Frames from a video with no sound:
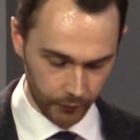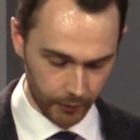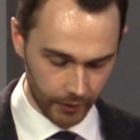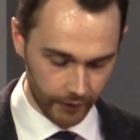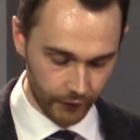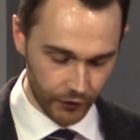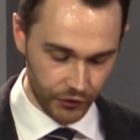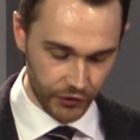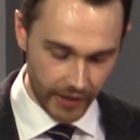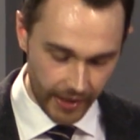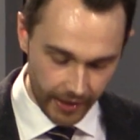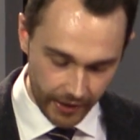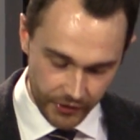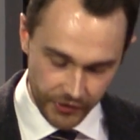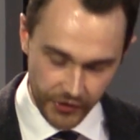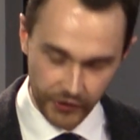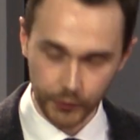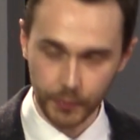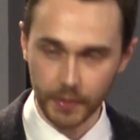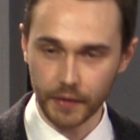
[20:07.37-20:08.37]
so whatever
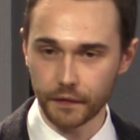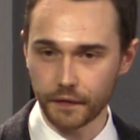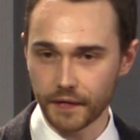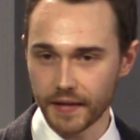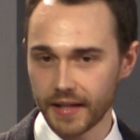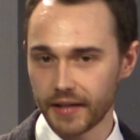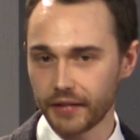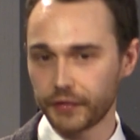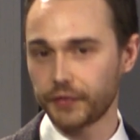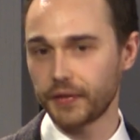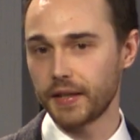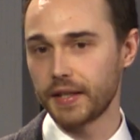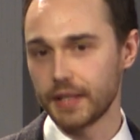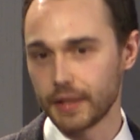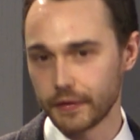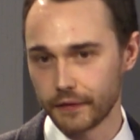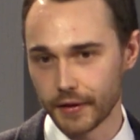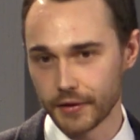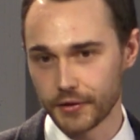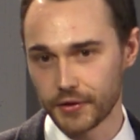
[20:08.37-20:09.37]
challenges we face
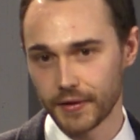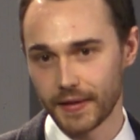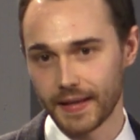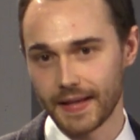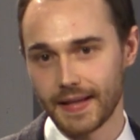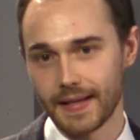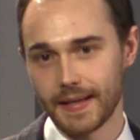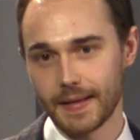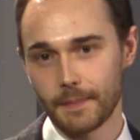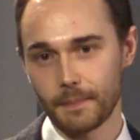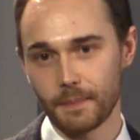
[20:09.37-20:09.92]
individually,